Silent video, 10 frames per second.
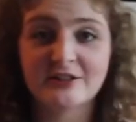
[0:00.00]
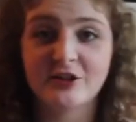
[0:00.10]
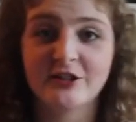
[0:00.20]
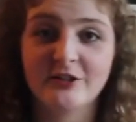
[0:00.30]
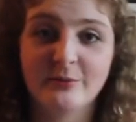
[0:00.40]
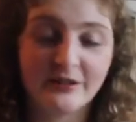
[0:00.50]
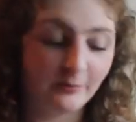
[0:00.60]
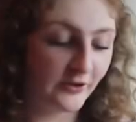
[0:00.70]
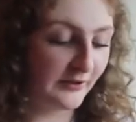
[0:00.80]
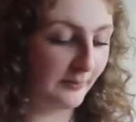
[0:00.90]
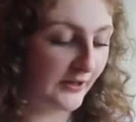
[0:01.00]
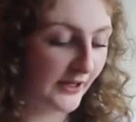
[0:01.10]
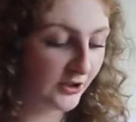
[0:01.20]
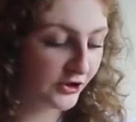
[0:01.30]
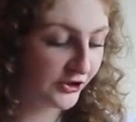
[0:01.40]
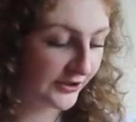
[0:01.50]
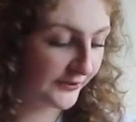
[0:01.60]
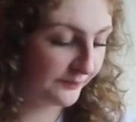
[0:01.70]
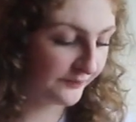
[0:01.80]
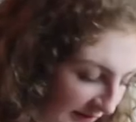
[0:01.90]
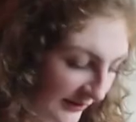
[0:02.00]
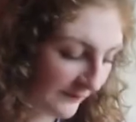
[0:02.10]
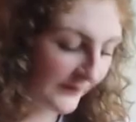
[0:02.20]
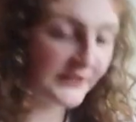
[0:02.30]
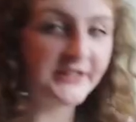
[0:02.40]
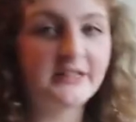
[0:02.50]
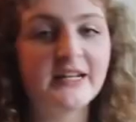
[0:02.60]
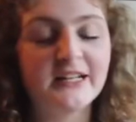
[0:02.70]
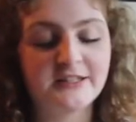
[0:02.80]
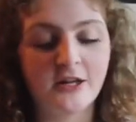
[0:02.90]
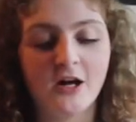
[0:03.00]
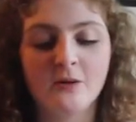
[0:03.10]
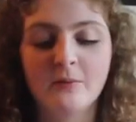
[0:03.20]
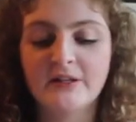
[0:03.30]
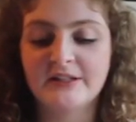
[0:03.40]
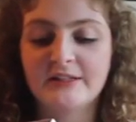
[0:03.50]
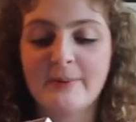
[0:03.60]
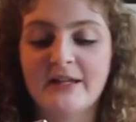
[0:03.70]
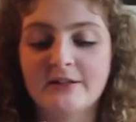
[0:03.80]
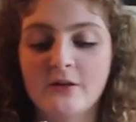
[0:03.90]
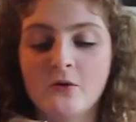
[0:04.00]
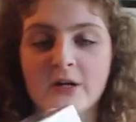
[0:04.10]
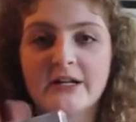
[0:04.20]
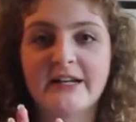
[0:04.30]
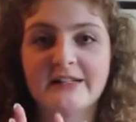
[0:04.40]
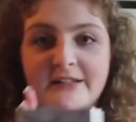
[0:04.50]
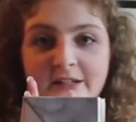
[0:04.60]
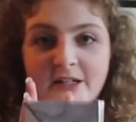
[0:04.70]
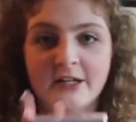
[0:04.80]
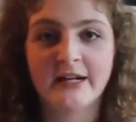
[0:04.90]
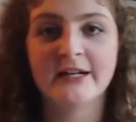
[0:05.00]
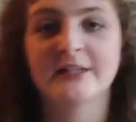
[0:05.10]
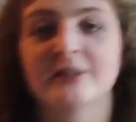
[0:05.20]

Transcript: started with more of the blush. So the first thing that I saw was this pencil organizer. It